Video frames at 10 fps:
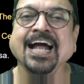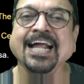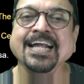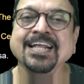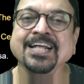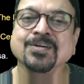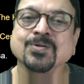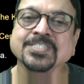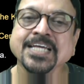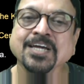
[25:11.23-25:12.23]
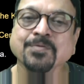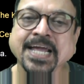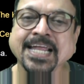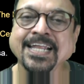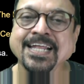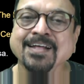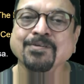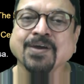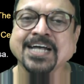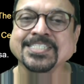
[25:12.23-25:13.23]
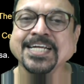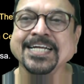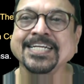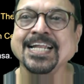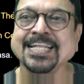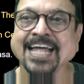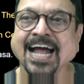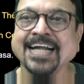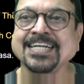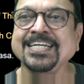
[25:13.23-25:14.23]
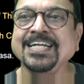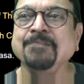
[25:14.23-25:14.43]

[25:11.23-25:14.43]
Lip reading: and to see queen fasting till that.